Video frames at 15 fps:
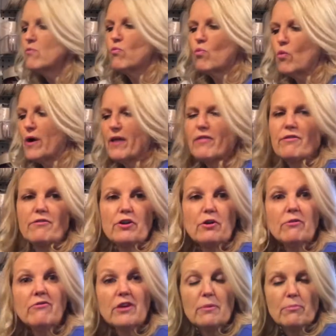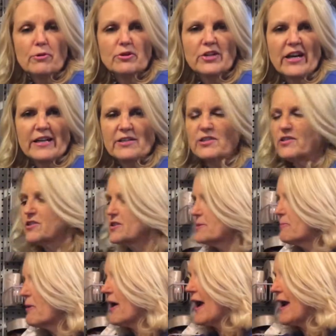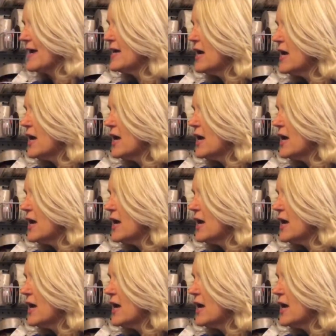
with UV protectant spray.